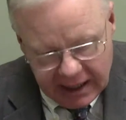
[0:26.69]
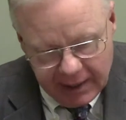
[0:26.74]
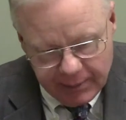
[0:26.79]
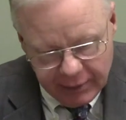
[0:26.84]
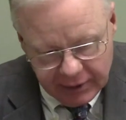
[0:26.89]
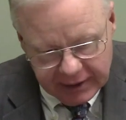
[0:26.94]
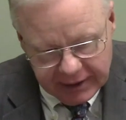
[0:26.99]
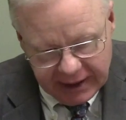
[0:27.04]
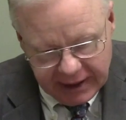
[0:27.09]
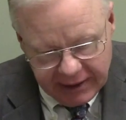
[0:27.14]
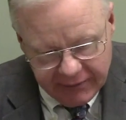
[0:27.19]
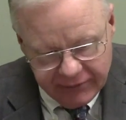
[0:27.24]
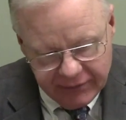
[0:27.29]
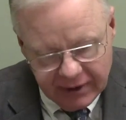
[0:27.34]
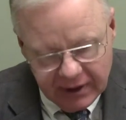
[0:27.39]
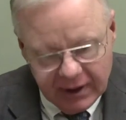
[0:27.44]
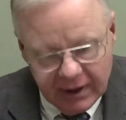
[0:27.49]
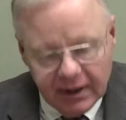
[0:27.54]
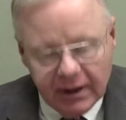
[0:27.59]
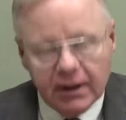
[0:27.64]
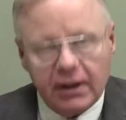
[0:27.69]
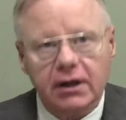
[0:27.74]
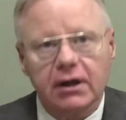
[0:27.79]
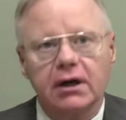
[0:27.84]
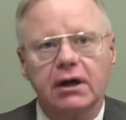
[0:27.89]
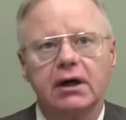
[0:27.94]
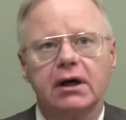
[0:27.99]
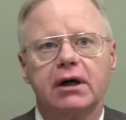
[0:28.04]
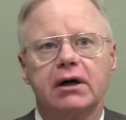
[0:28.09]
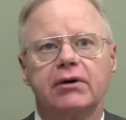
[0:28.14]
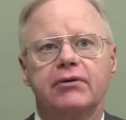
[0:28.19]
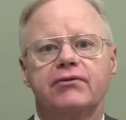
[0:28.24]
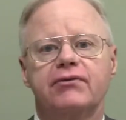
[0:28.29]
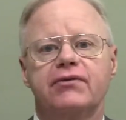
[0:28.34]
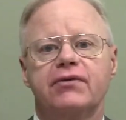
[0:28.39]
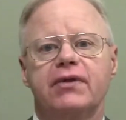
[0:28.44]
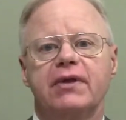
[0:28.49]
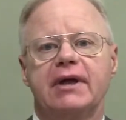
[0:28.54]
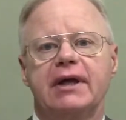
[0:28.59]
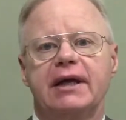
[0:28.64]
I believe,
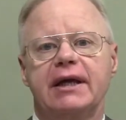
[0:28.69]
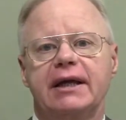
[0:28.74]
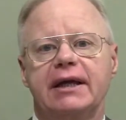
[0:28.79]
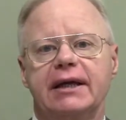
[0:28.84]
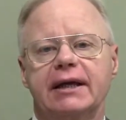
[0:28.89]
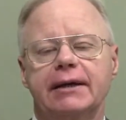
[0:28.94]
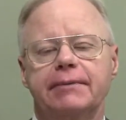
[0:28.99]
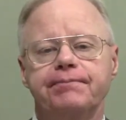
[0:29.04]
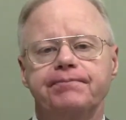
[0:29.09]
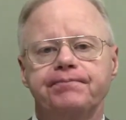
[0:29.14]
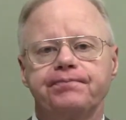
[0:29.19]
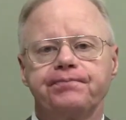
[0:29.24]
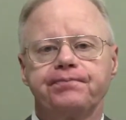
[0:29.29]
of the